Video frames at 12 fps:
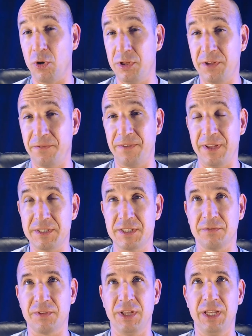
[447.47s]

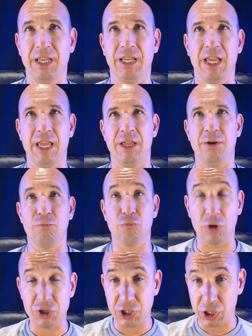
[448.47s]
defensively in
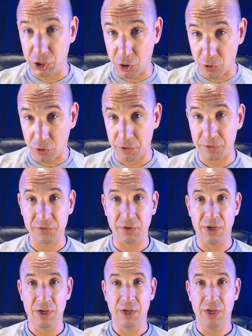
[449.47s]
rushing yards,
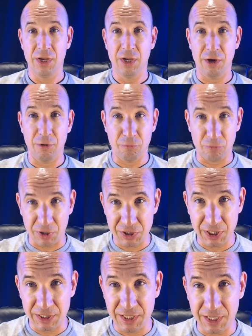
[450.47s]

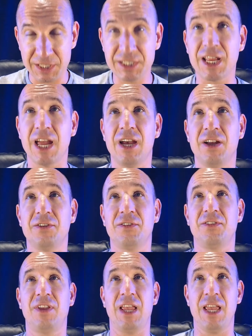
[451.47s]
rushing
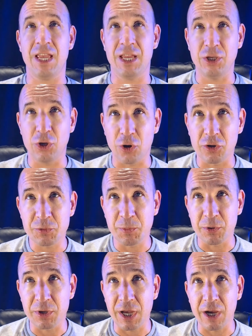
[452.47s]
touchdowns, and yards
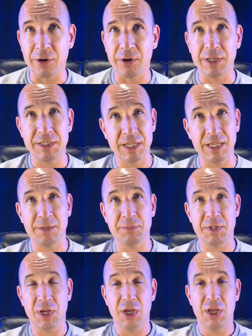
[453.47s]
per carry.
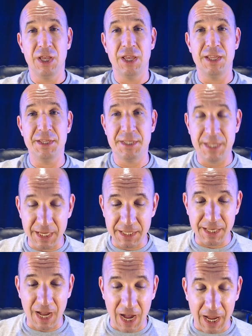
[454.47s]
Teams did
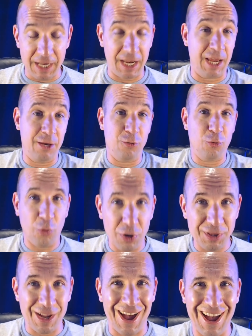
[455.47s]
not and could
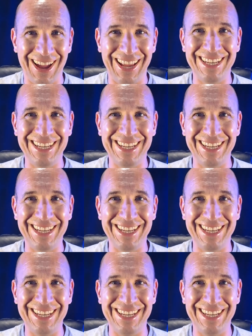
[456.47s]
not